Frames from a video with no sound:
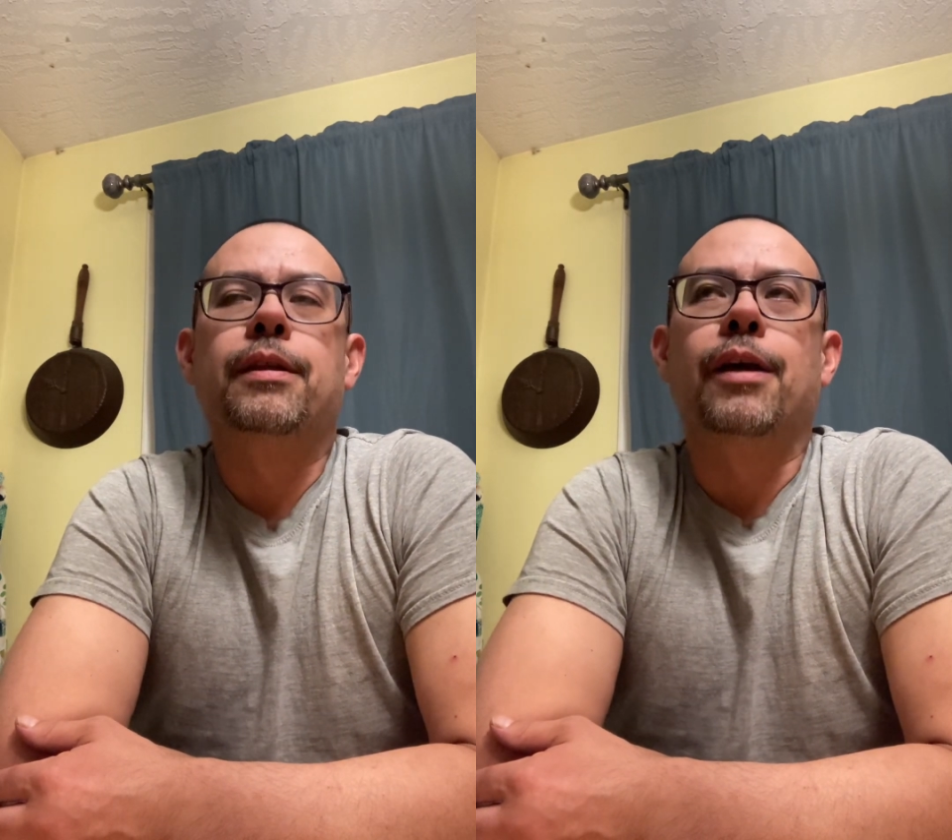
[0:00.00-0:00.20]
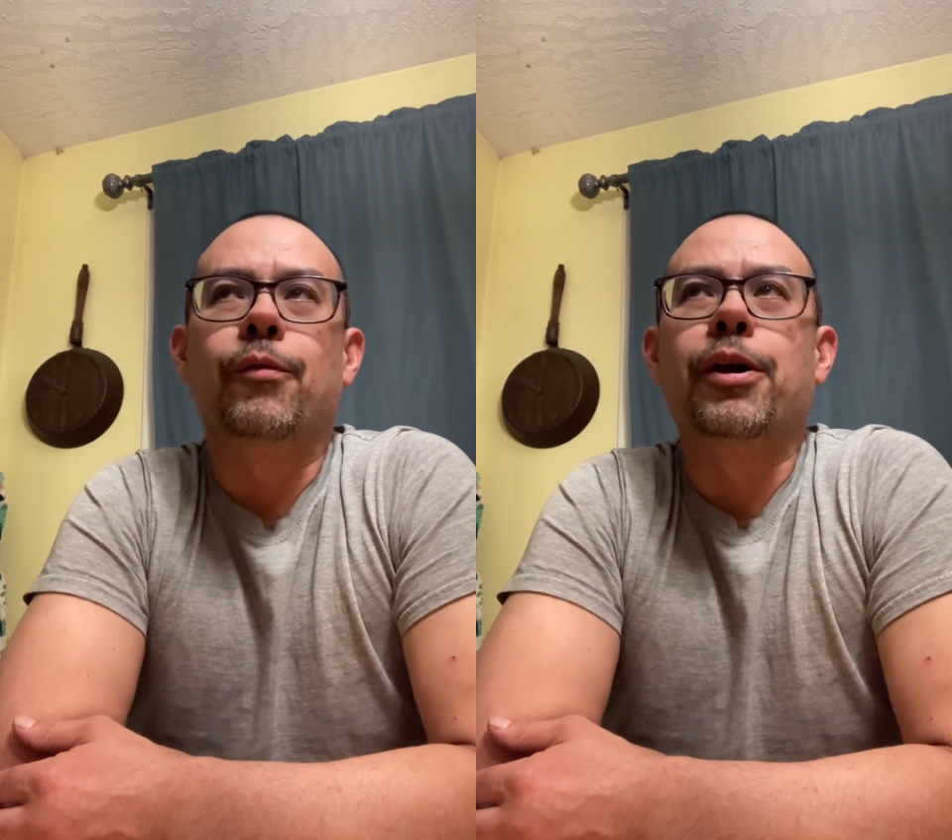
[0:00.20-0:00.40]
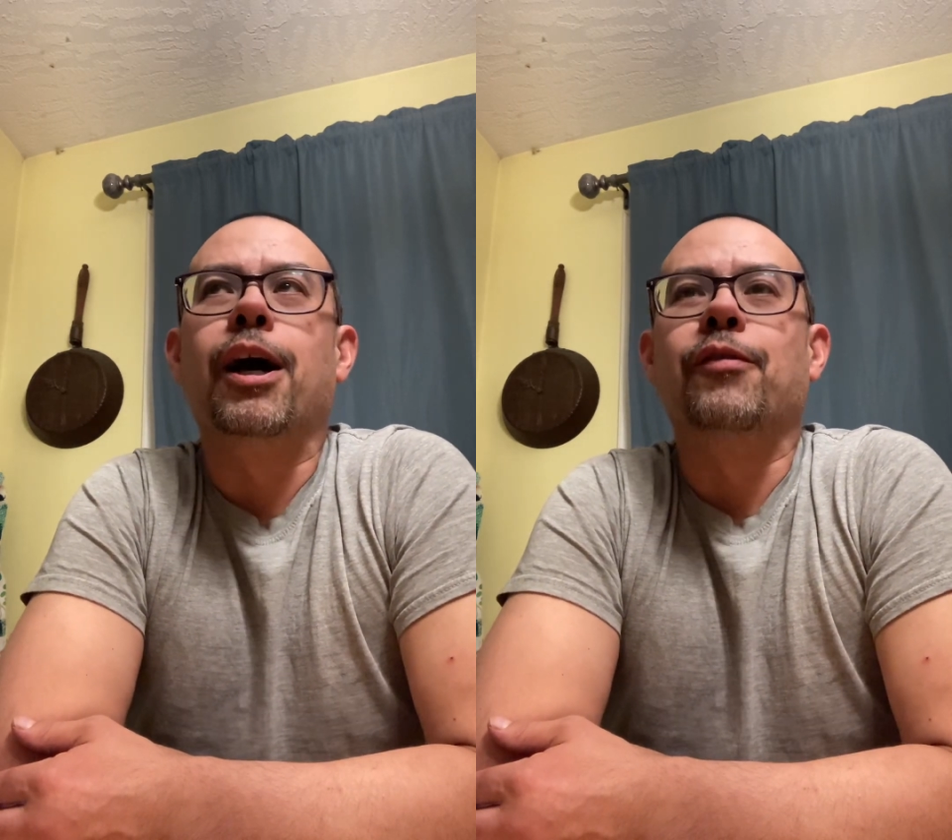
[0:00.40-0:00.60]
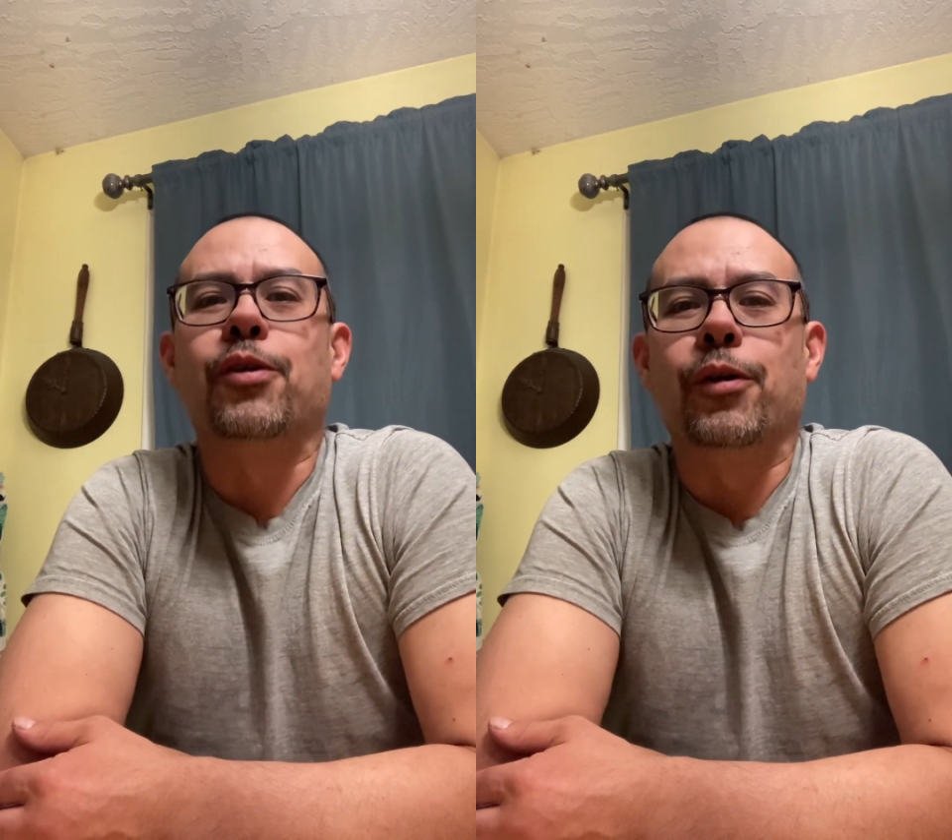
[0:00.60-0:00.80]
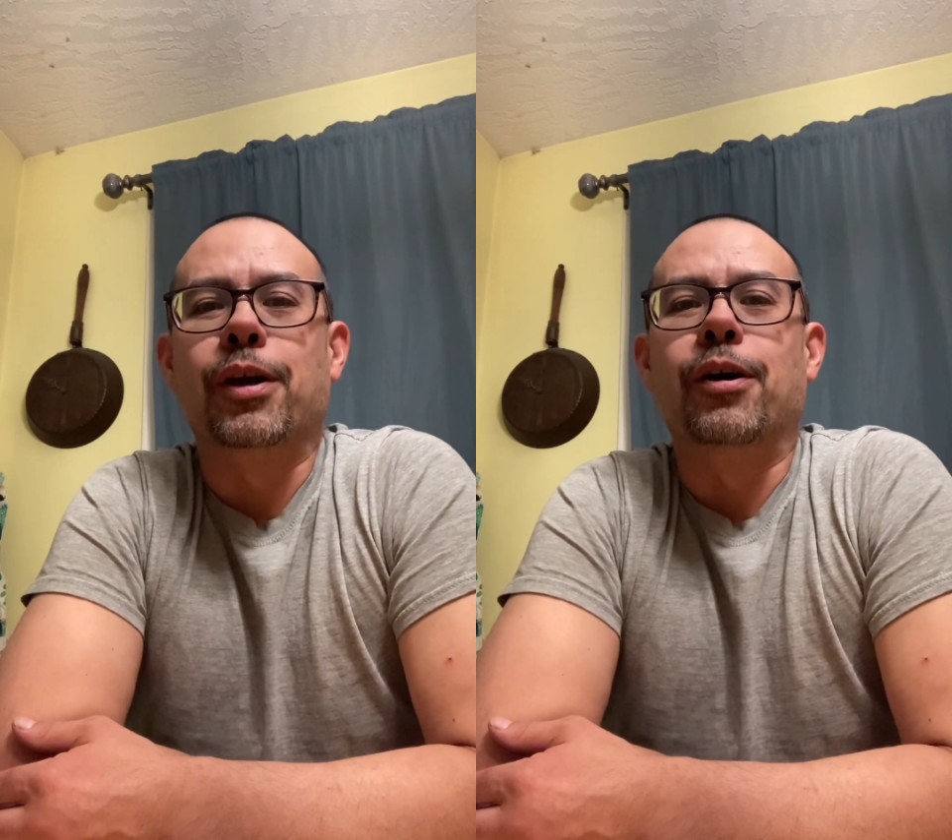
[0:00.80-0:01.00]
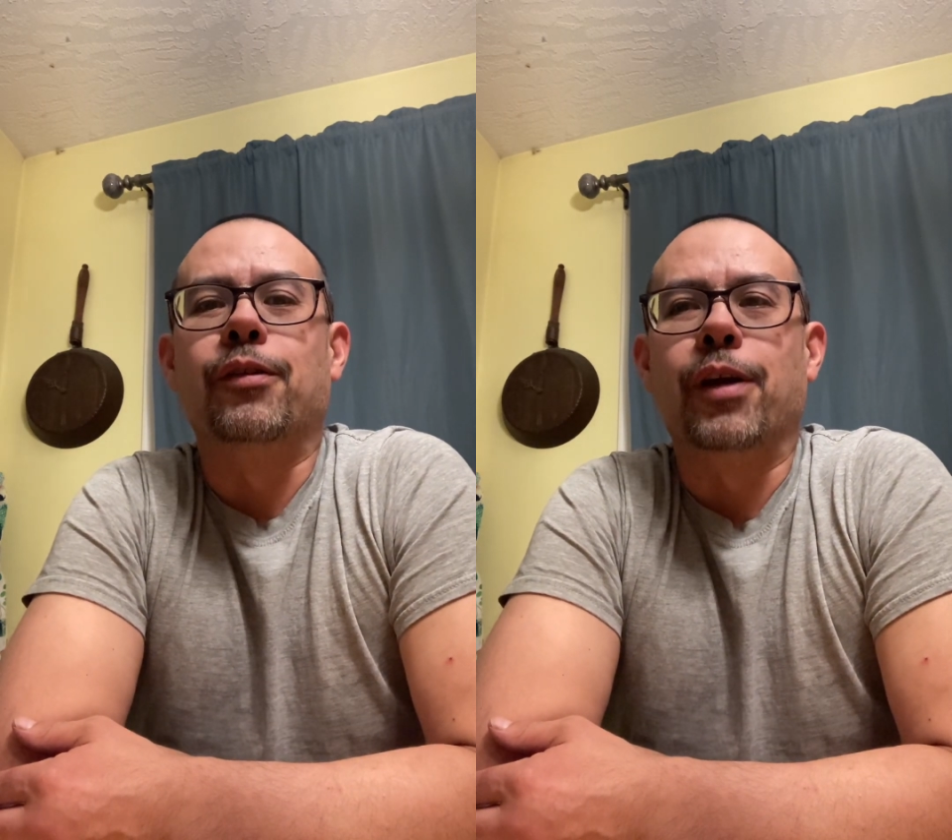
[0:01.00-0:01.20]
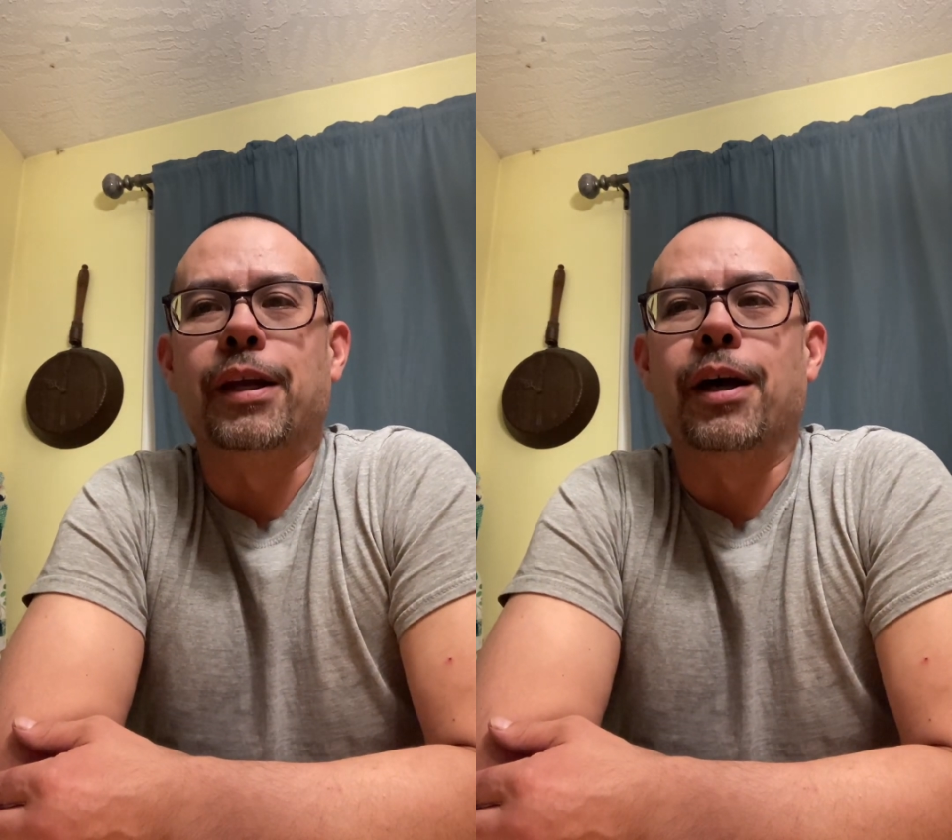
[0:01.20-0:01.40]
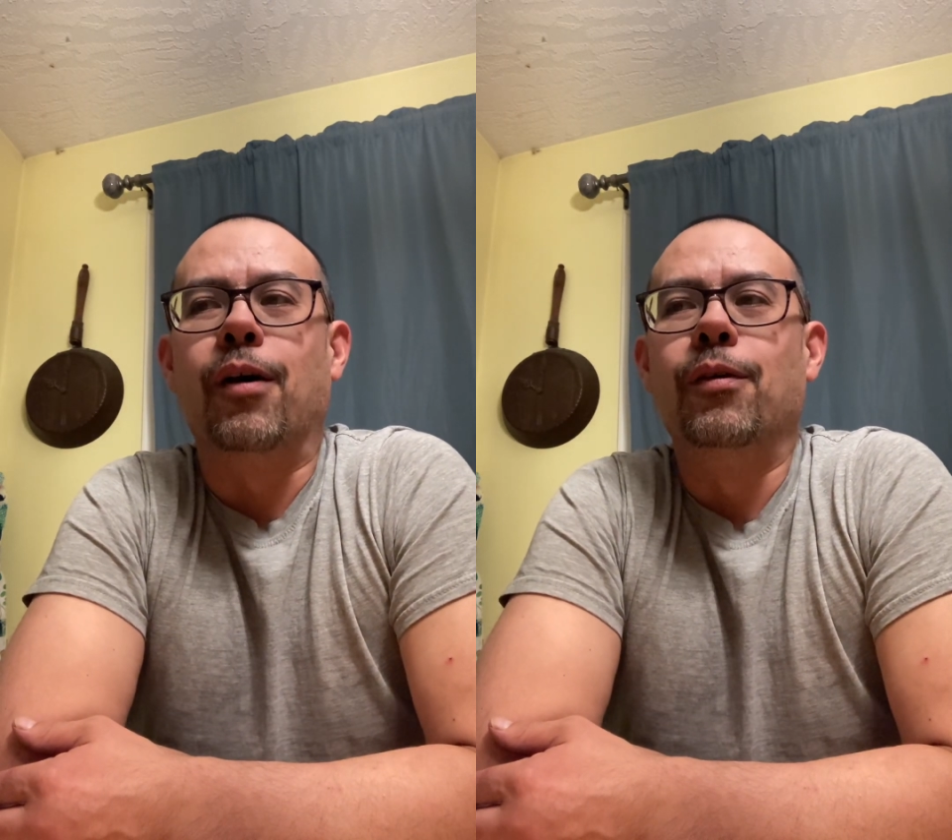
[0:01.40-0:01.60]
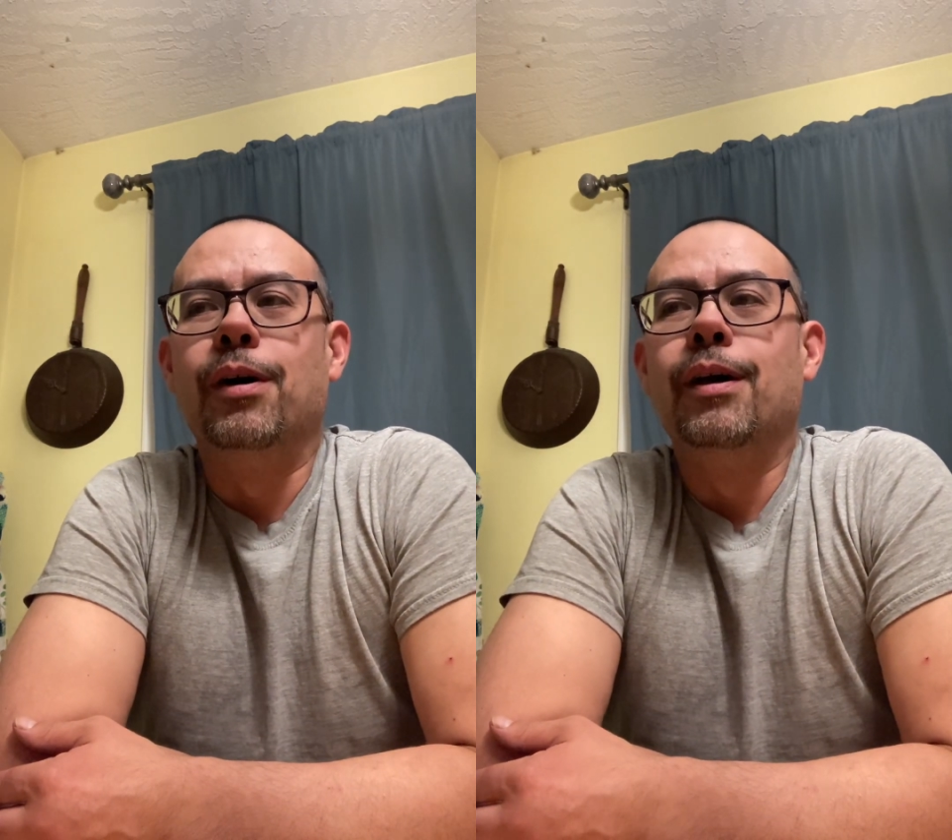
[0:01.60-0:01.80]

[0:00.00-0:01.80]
that we have going on right now.